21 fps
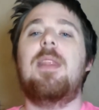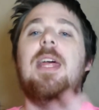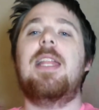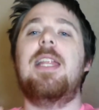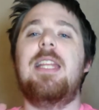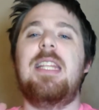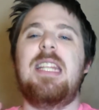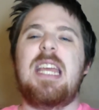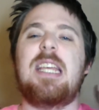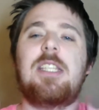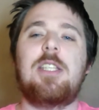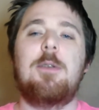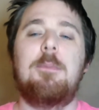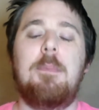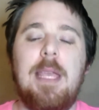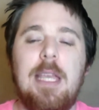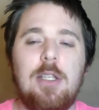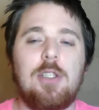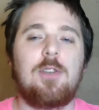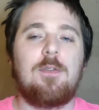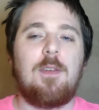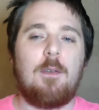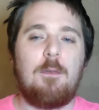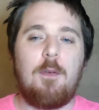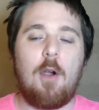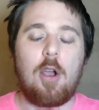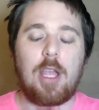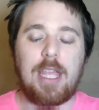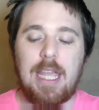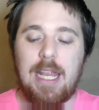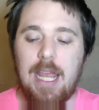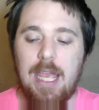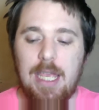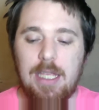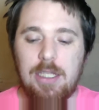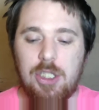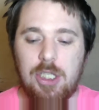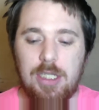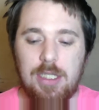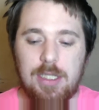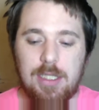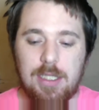then he disappears for fucking
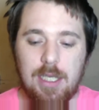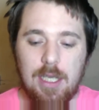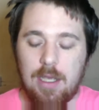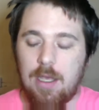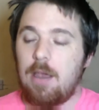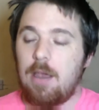ages.